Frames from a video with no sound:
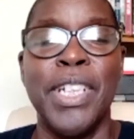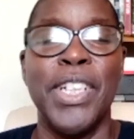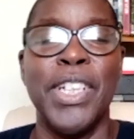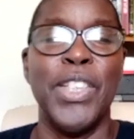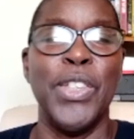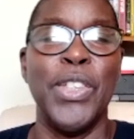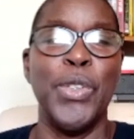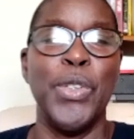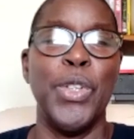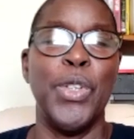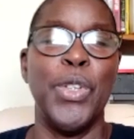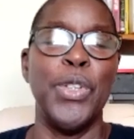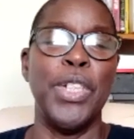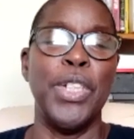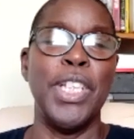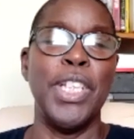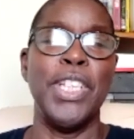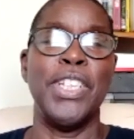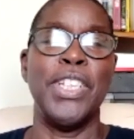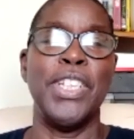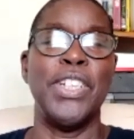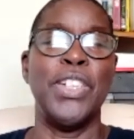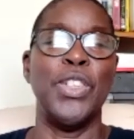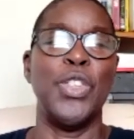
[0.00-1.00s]
you don't
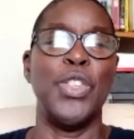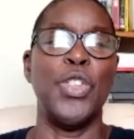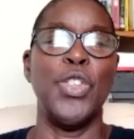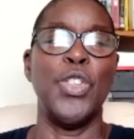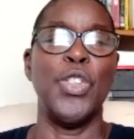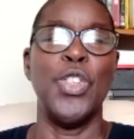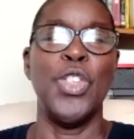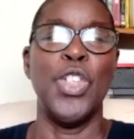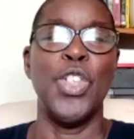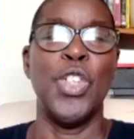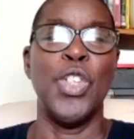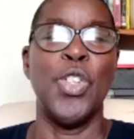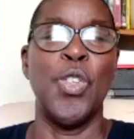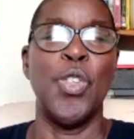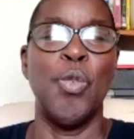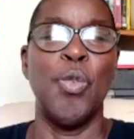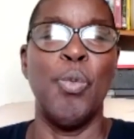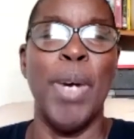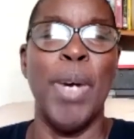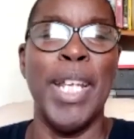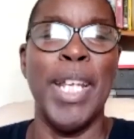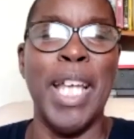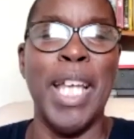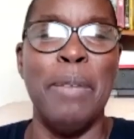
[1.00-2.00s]
need to know
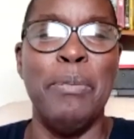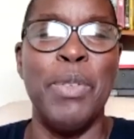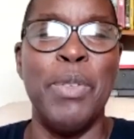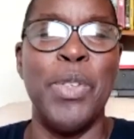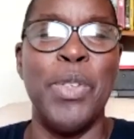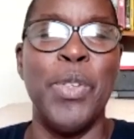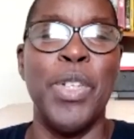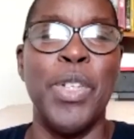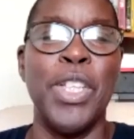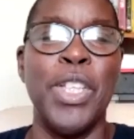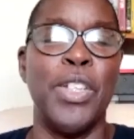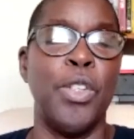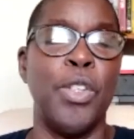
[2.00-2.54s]
when I'm doing,